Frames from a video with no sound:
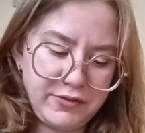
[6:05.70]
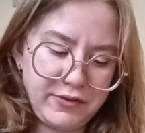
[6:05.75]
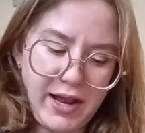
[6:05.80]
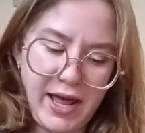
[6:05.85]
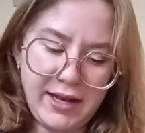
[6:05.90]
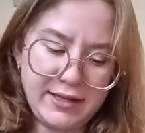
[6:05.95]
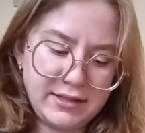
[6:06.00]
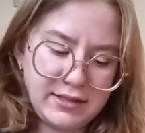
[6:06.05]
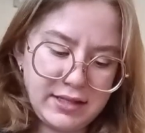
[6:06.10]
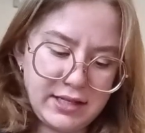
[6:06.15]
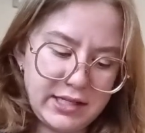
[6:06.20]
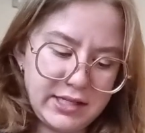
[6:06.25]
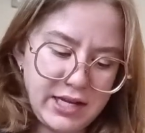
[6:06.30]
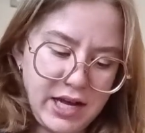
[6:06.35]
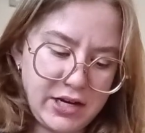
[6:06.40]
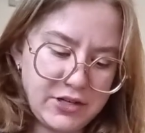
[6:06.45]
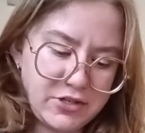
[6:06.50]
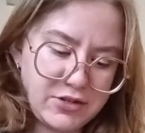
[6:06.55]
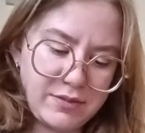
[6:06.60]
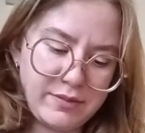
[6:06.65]
flat and
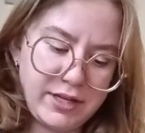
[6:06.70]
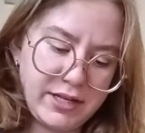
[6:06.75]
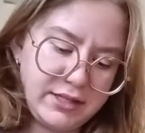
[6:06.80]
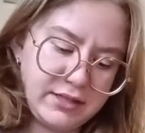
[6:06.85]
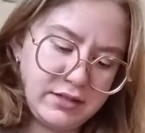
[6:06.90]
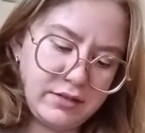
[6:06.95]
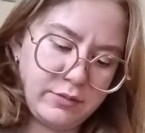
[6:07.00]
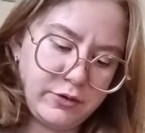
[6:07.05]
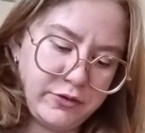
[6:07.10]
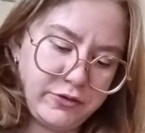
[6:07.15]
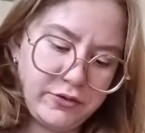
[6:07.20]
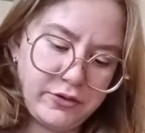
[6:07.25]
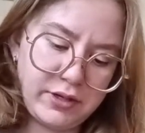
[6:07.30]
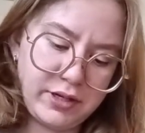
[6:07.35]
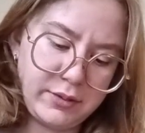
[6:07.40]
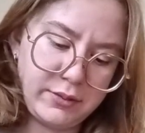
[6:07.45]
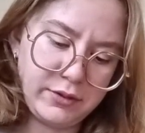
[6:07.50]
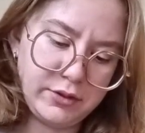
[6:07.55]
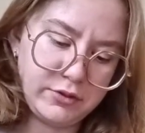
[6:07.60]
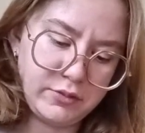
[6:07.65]
attach them later before
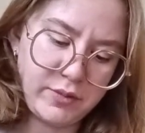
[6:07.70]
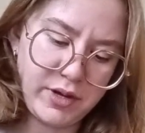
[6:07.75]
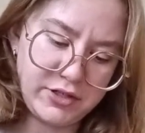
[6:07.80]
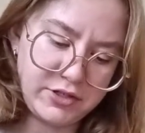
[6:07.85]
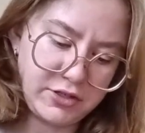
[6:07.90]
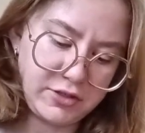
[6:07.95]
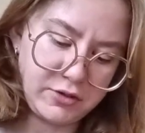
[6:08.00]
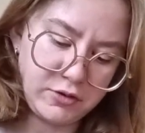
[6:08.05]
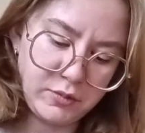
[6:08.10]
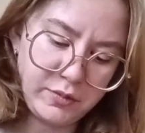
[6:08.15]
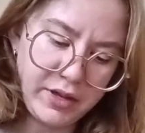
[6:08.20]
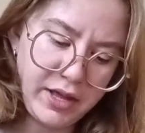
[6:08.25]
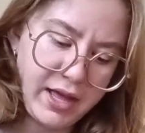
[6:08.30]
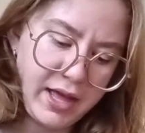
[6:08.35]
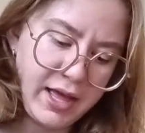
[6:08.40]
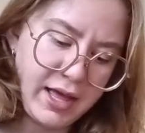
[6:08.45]
I will do magic loop.